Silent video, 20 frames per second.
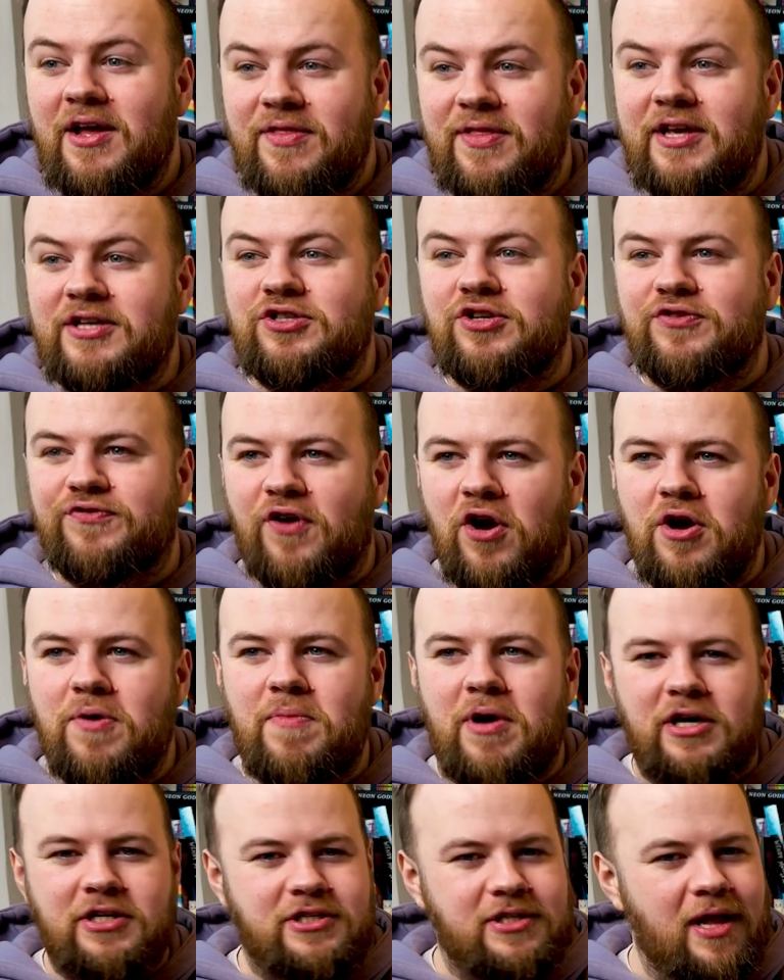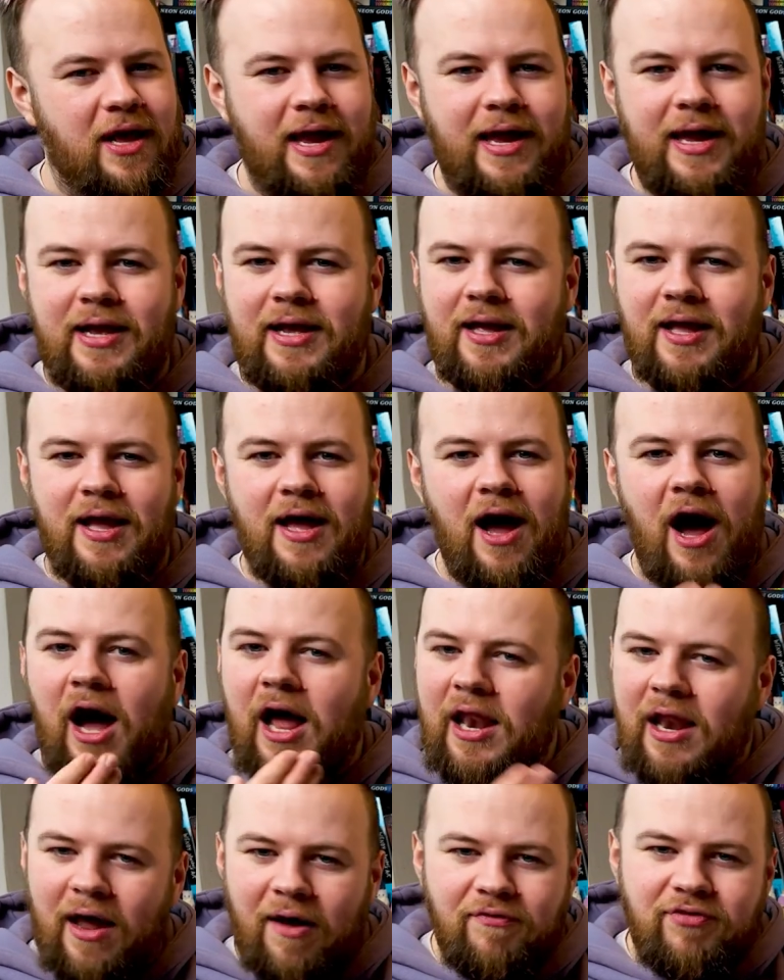This is very much like, I
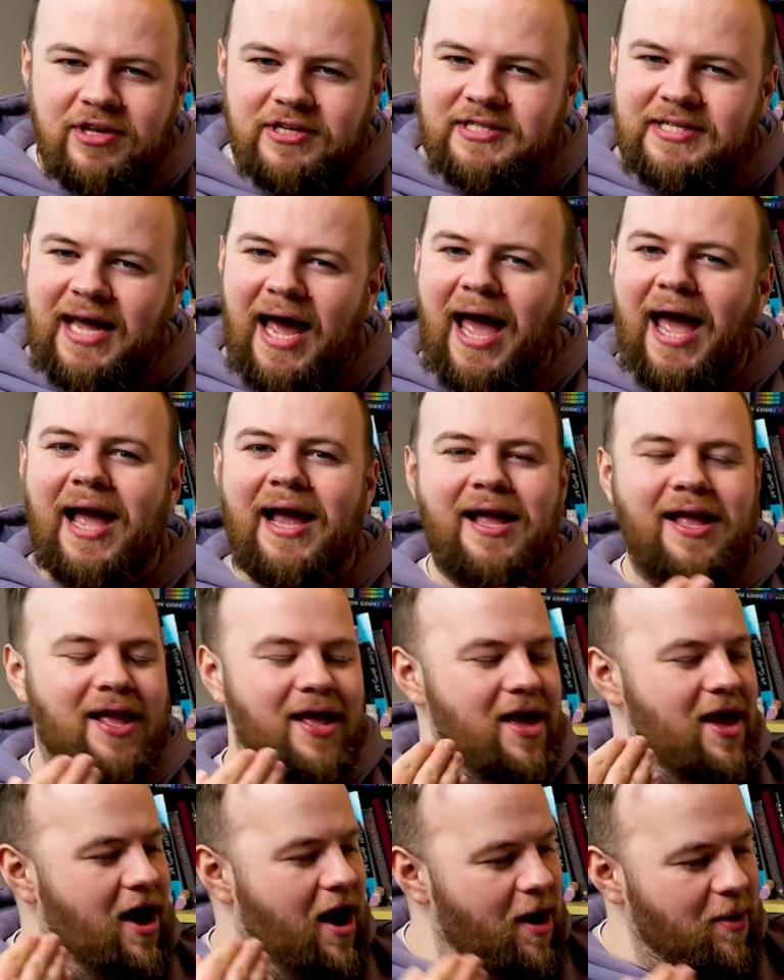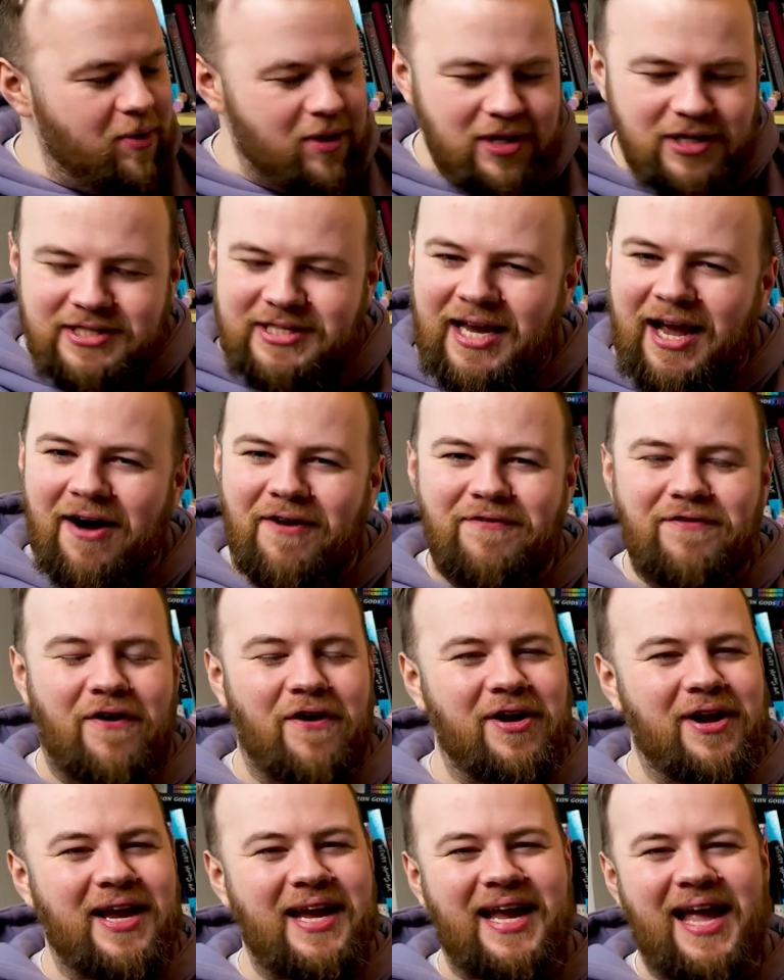love this deck. I'm going to see how
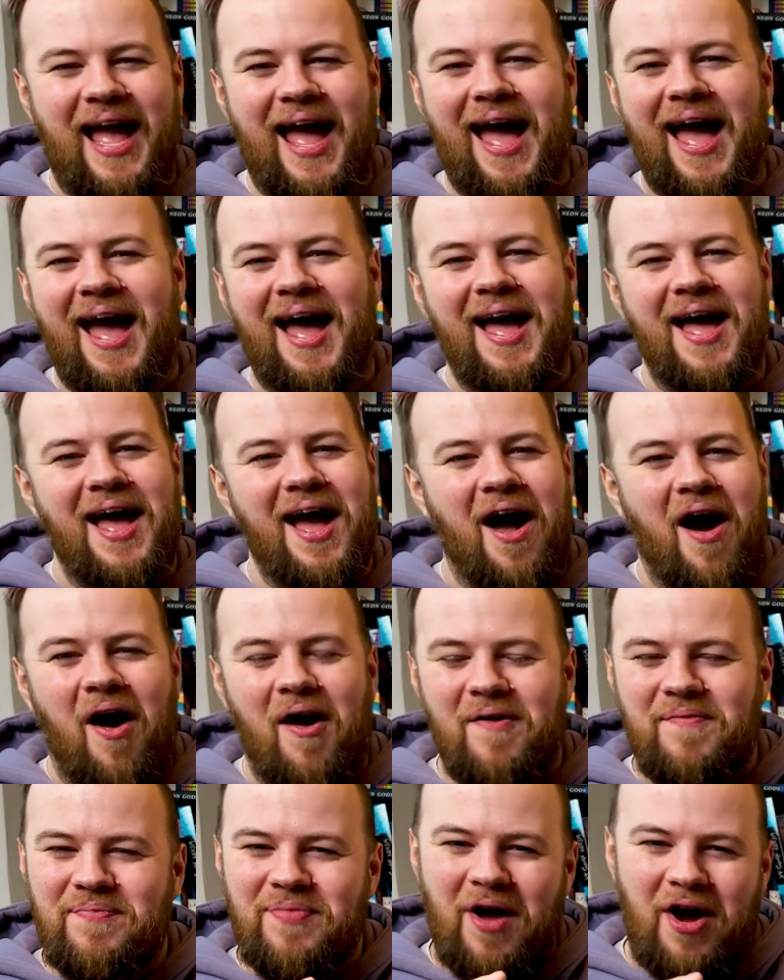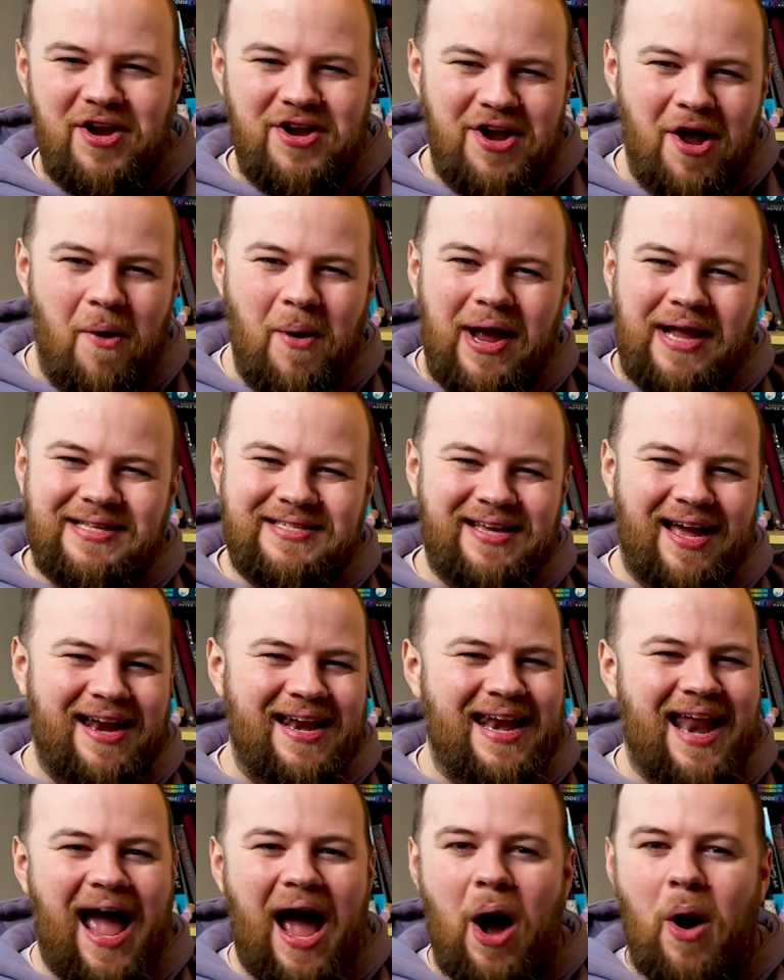far it can get. I know it inside
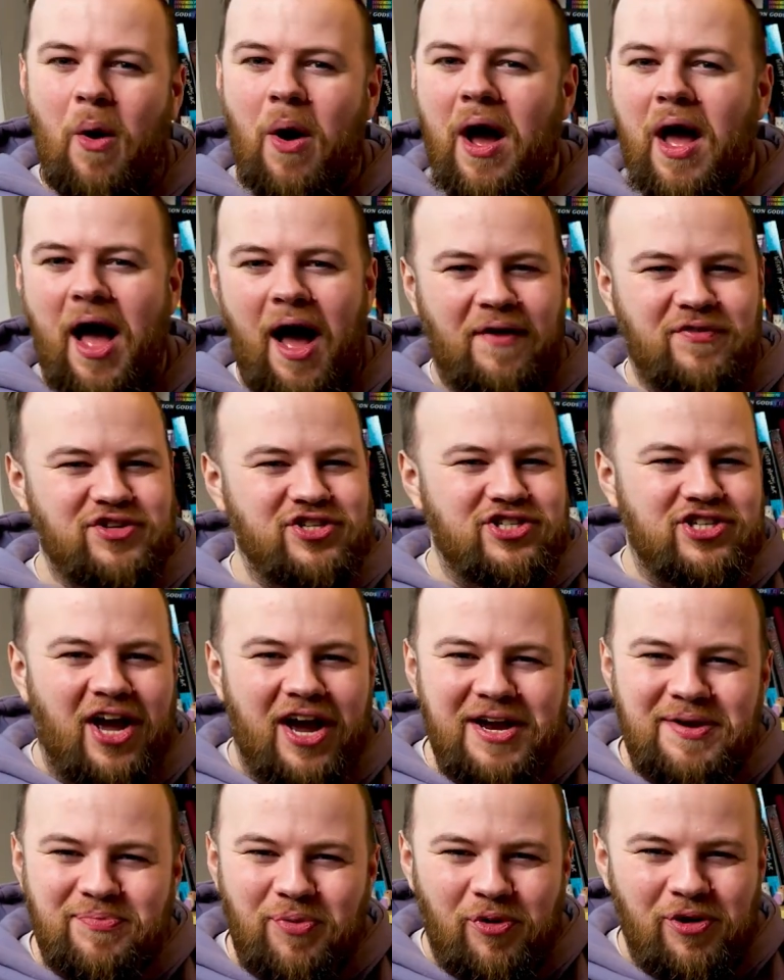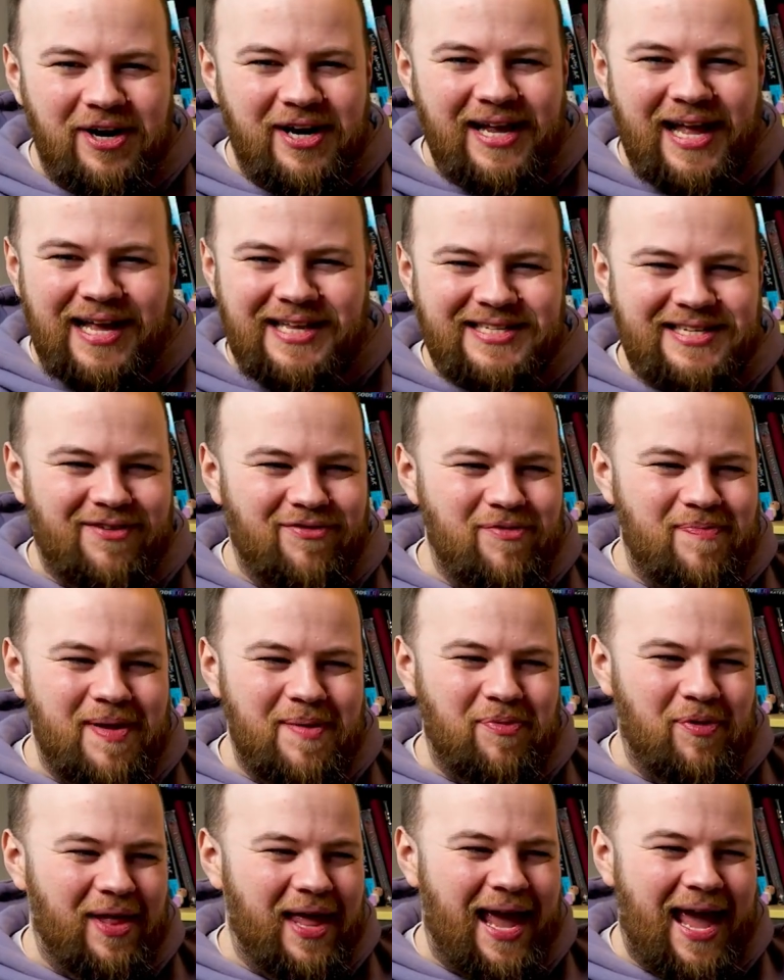and out. I've sideboarded against other
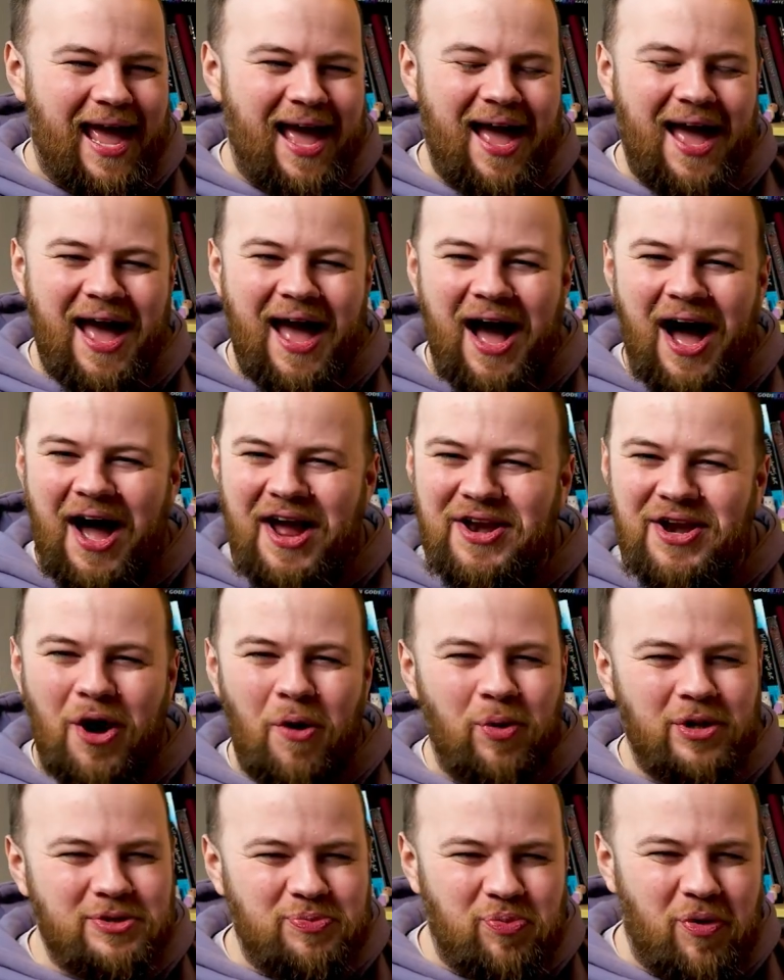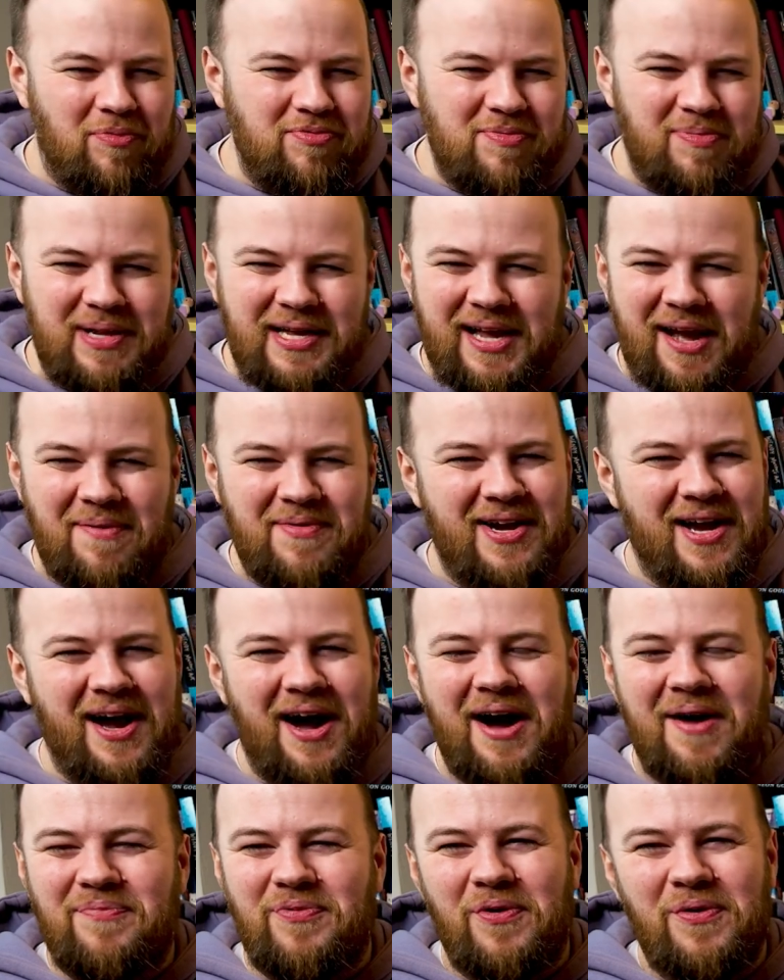people here. I know what's probably coming
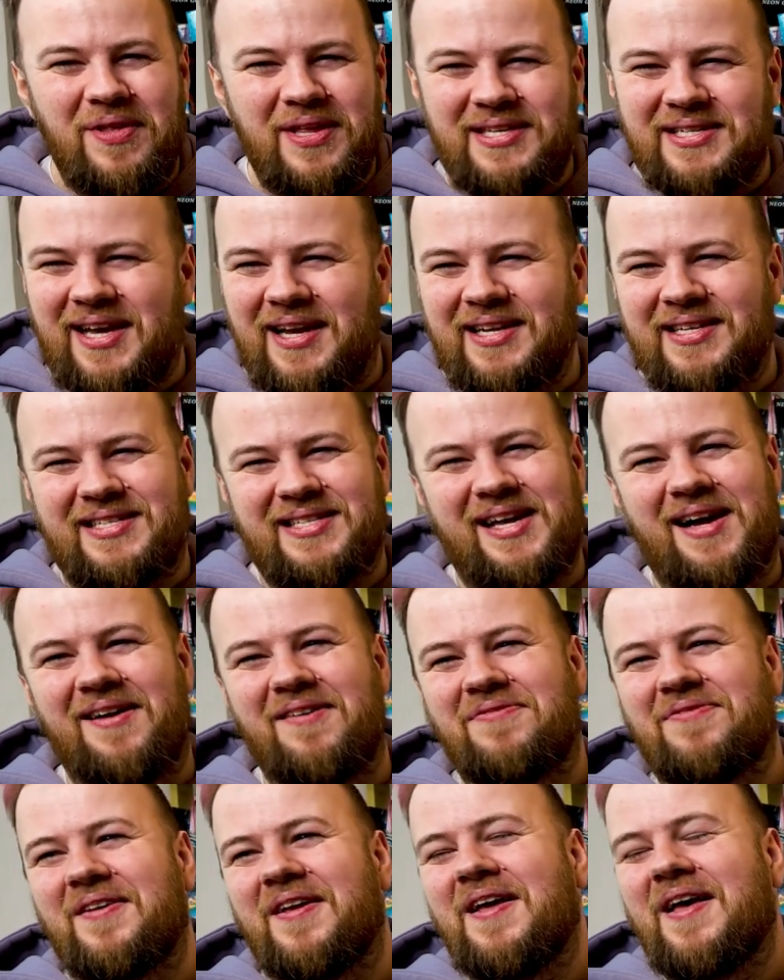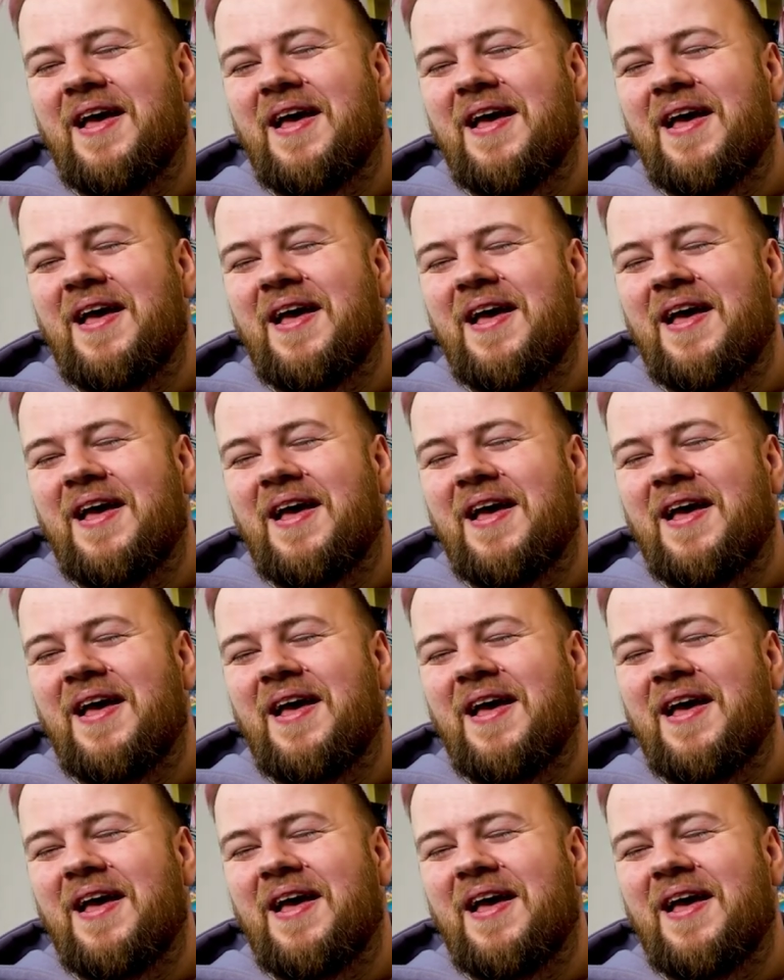up, all this kind of stuff.